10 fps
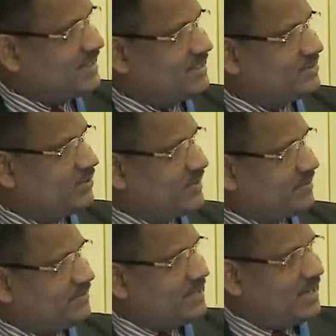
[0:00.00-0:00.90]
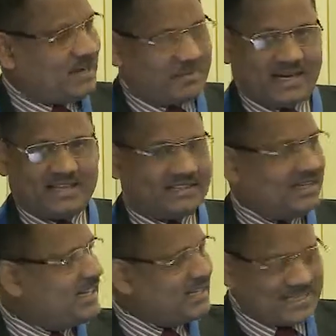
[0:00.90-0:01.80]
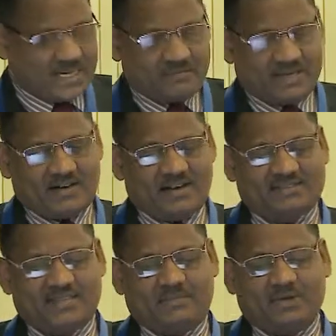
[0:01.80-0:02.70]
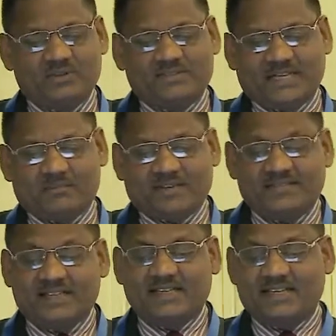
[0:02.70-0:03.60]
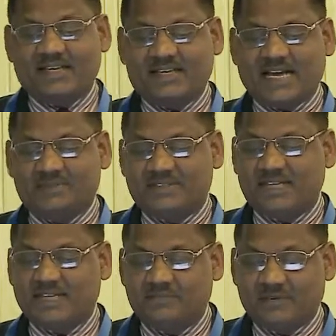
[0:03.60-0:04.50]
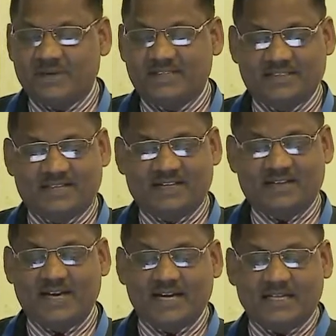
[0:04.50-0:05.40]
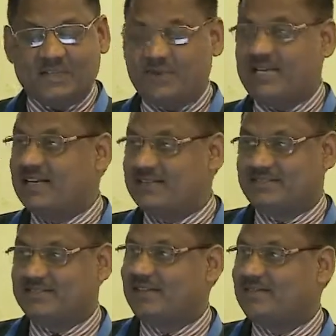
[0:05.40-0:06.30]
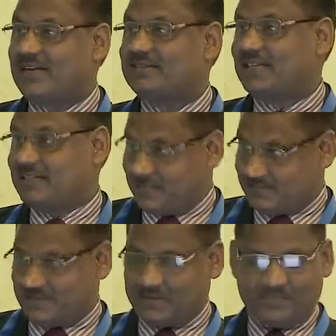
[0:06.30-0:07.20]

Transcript: the, so we have, like the linearity concept looks at presenting and capturing information relating to various transactions,